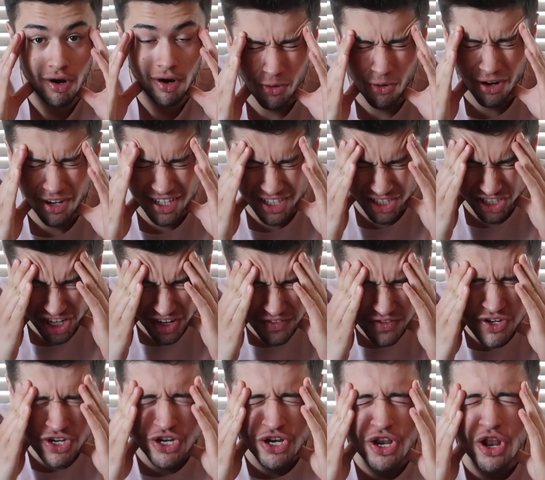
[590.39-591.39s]
Boys, you
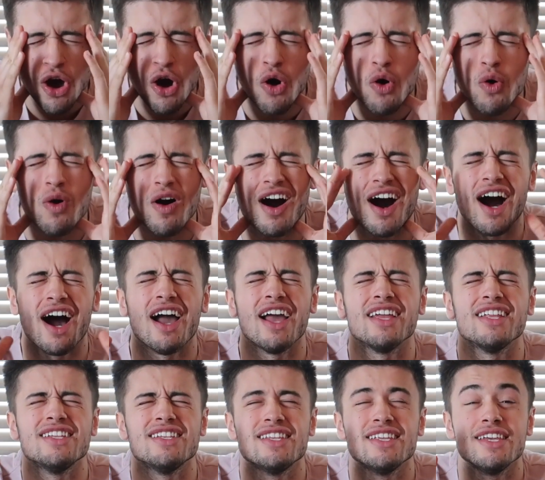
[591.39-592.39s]
have no
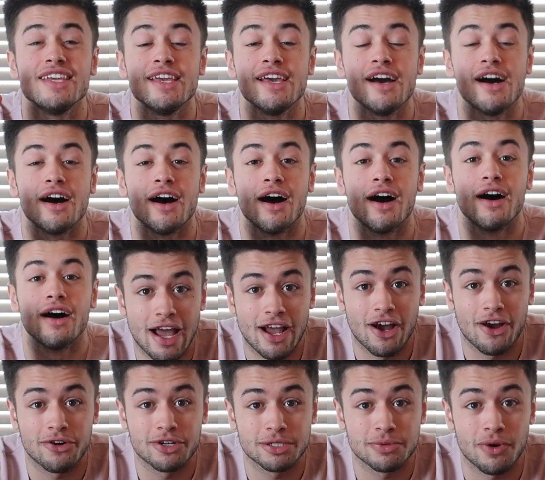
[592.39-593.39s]
idea. I
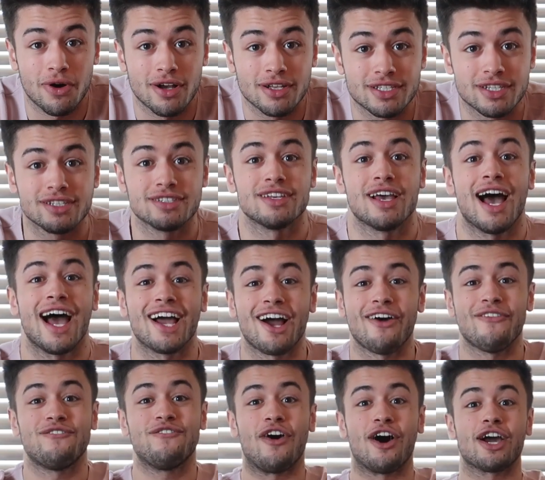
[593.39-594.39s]
got responses. I
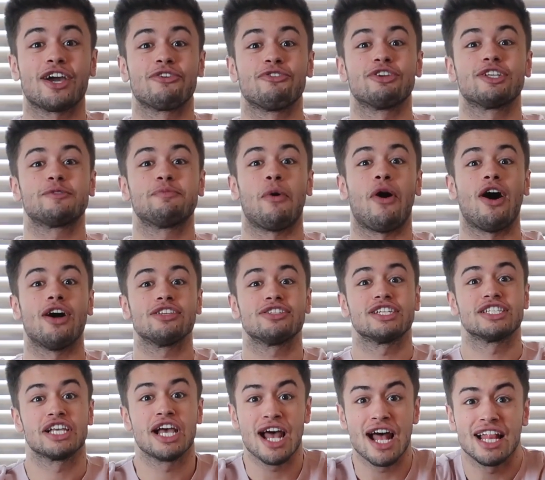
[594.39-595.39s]
got fucking
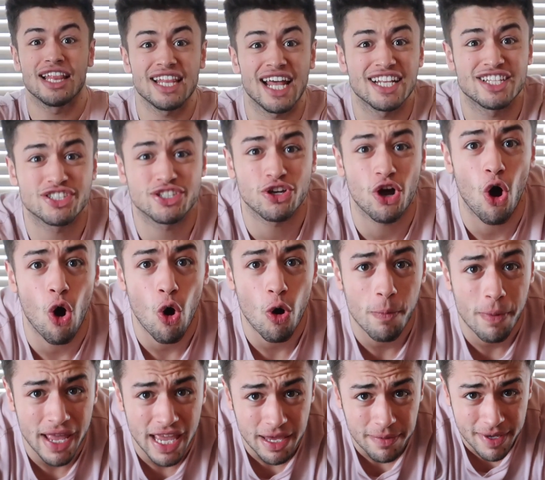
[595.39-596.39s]
responses. Let's go,
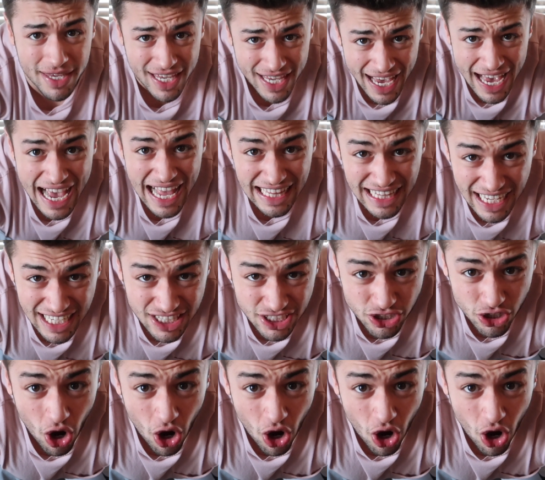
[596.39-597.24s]
baby! Let's